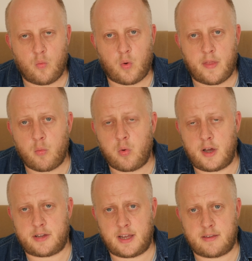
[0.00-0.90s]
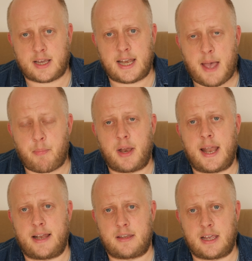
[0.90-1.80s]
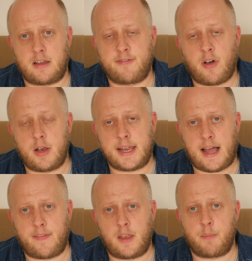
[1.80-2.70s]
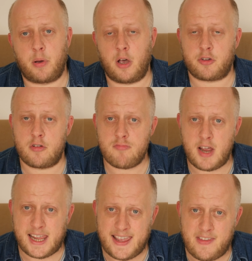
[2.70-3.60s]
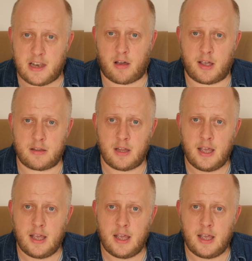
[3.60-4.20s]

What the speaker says: One of the worst things that can happen in acting is finding out that the person reading in the lines